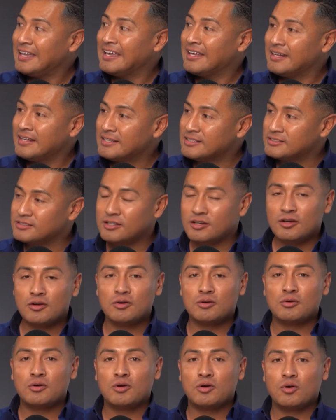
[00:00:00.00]
in his
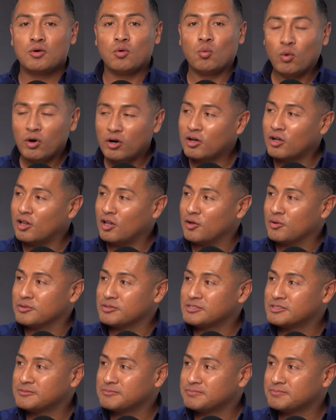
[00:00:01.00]
work
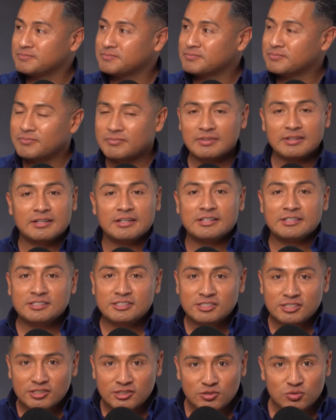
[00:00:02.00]
clothes,
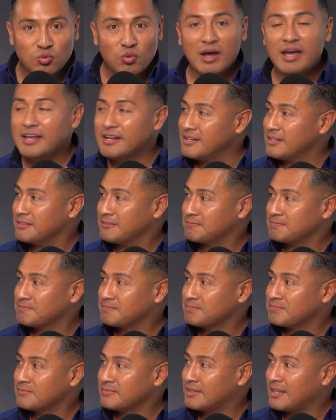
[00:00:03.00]
sweating,
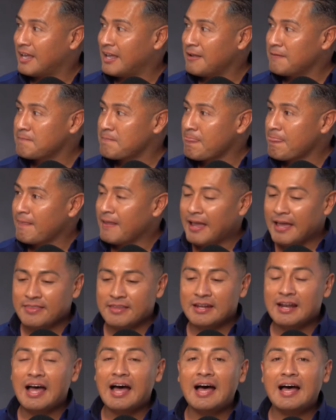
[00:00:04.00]
okay? Mm-hmm. And
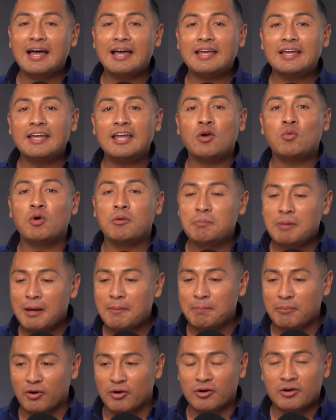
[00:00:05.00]
then I
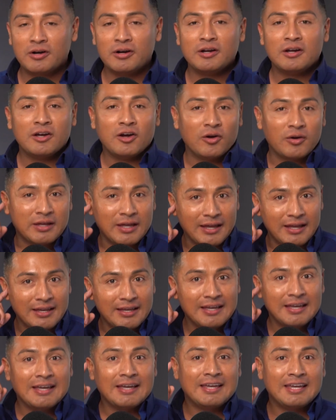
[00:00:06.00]
remember,
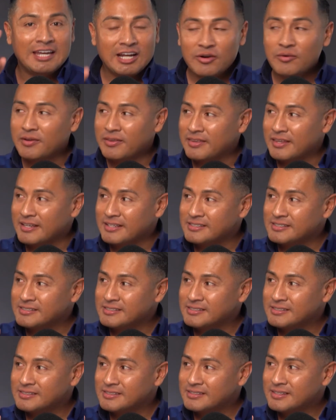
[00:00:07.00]
okay, hearing
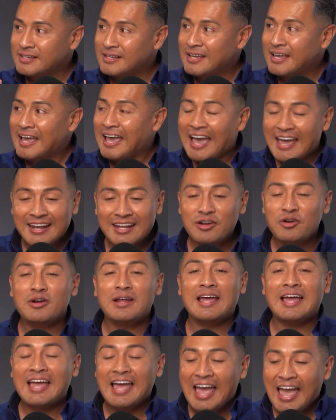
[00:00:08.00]
this. And
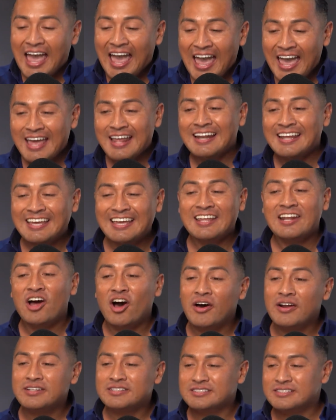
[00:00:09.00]
it and it
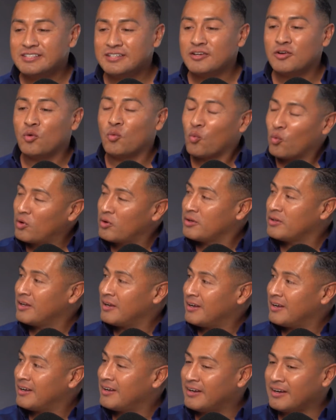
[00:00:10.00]
honestly uh, uh,
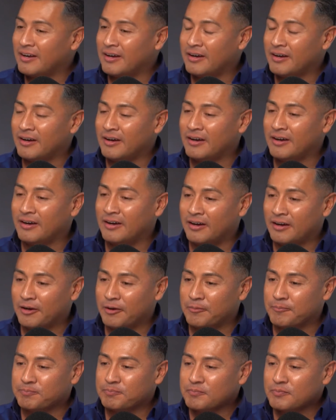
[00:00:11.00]
uh, uh,
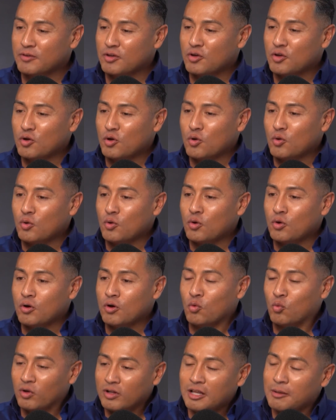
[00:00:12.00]
um,
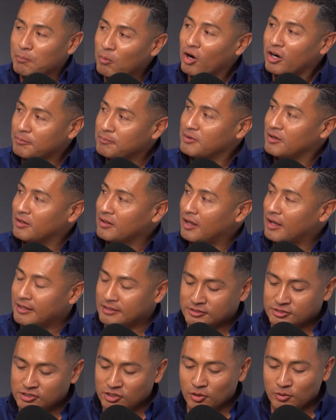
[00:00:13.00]
really marked me a
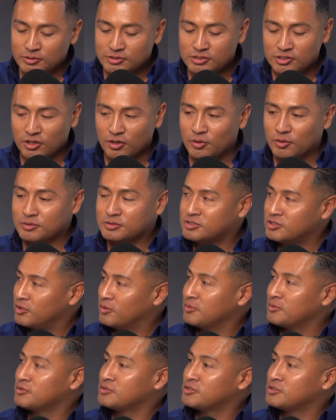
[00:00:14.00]
lot. So so so